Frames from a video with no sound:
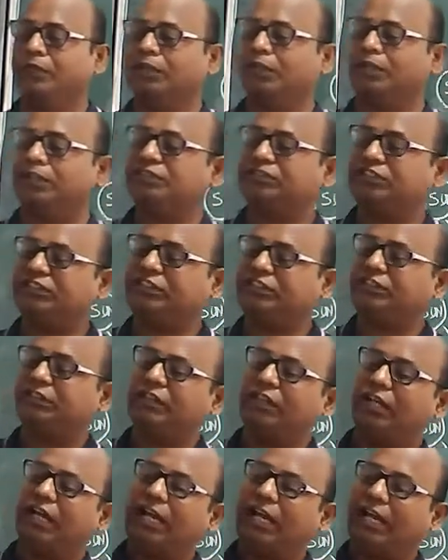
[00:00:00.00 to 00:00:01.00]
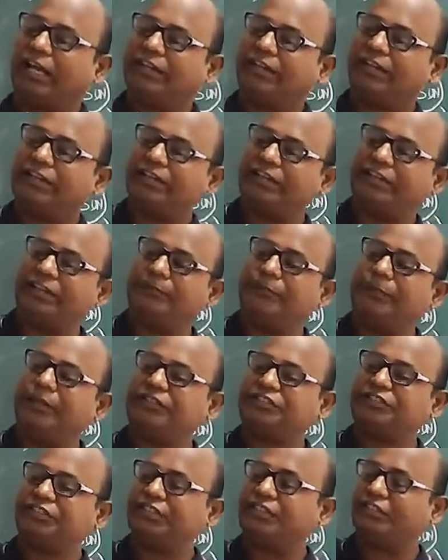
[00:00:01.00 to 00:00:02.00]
Is it higher temperature